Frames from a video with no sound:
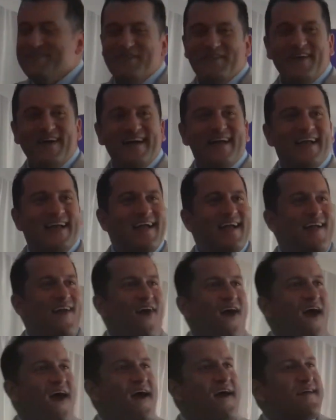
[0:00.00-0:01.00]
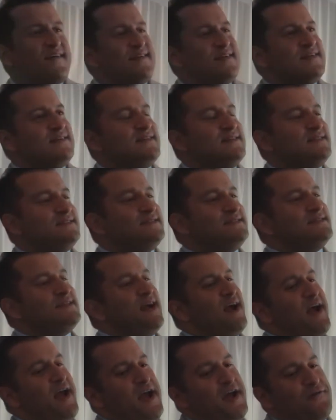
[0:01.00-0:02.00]
But
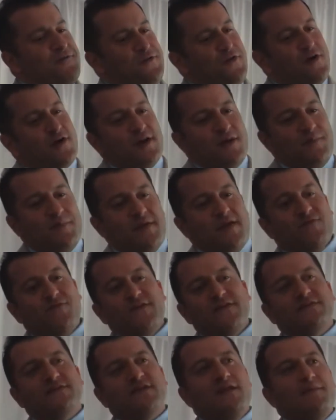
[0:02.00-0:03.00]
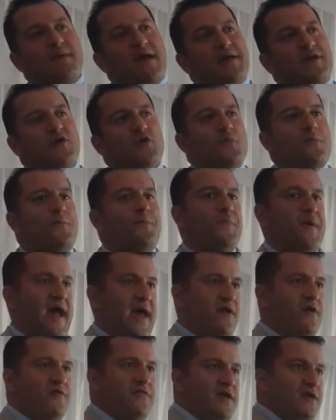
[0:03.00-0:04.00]
if it's going to make you
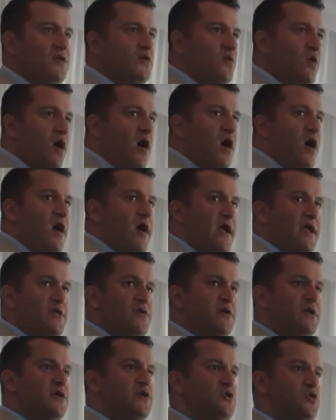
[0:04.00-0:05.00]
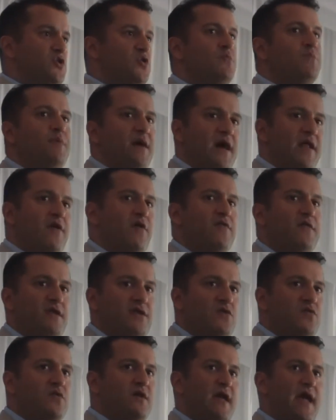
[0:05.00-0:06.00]
better than you are, and you can do better
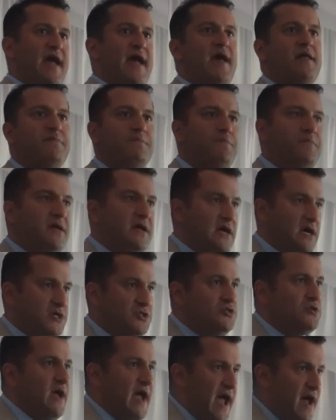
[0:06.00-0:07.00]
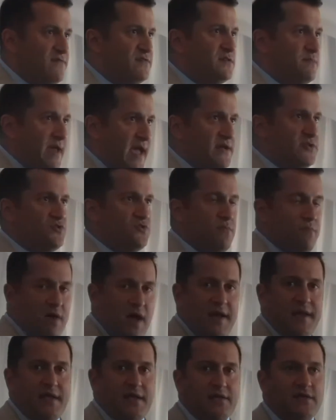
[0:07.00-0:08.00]
than you can because you have some extra
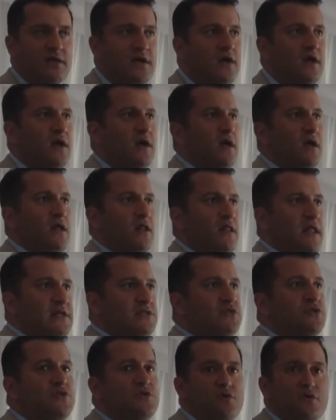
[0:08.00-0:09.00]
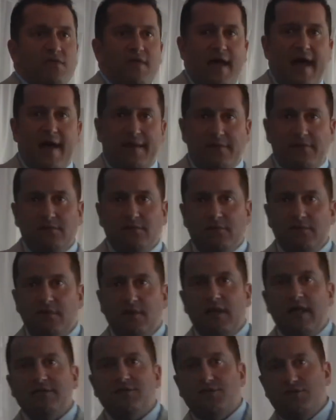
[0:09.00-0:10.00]
money, Let's do that.
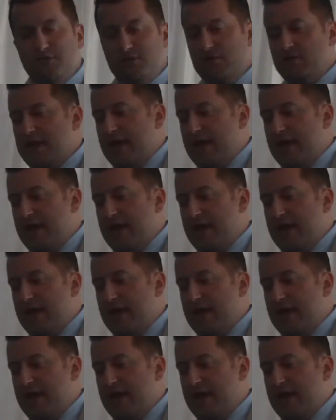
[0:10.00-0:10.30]
Let's do